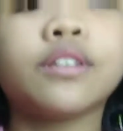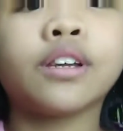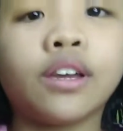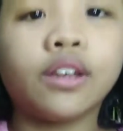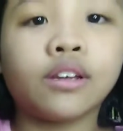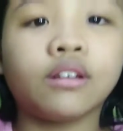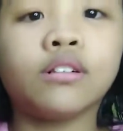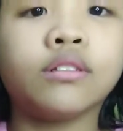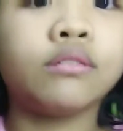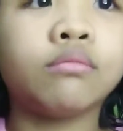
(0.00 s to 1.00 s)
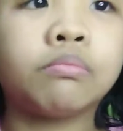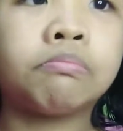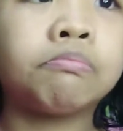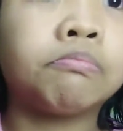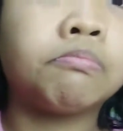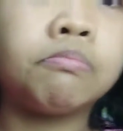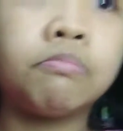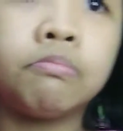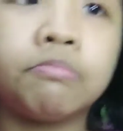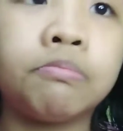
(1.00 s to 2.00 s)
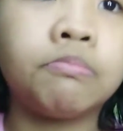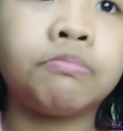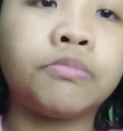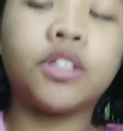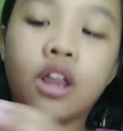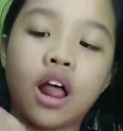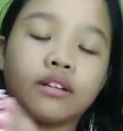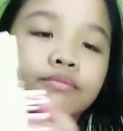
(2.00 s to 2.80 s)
Okay. Oh. These one.